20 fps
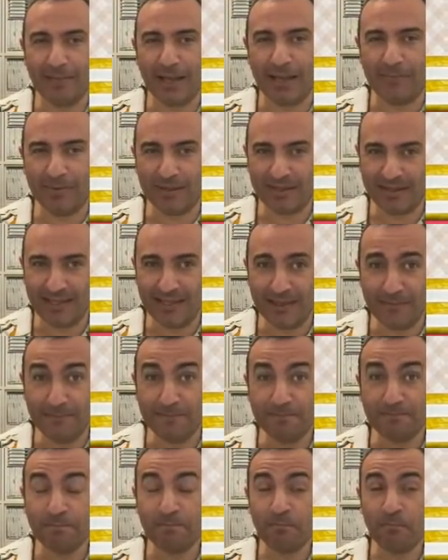paper club.
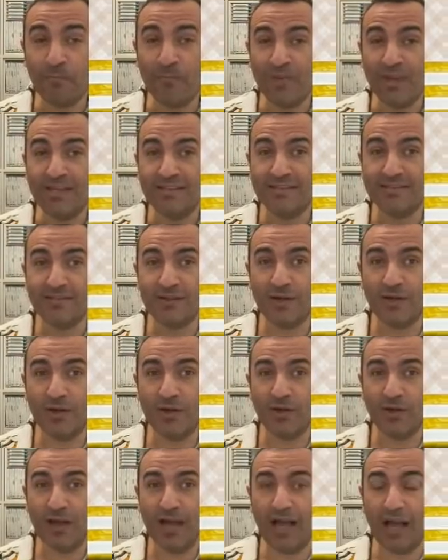
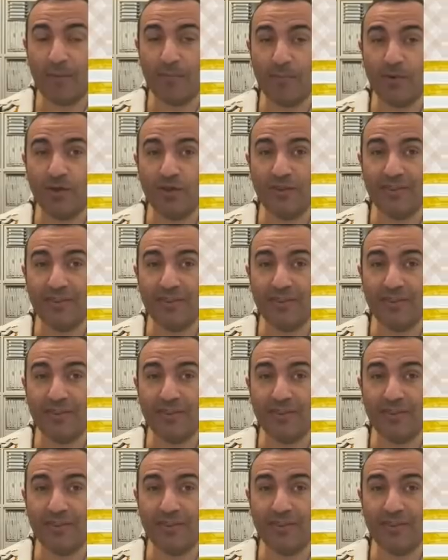So um,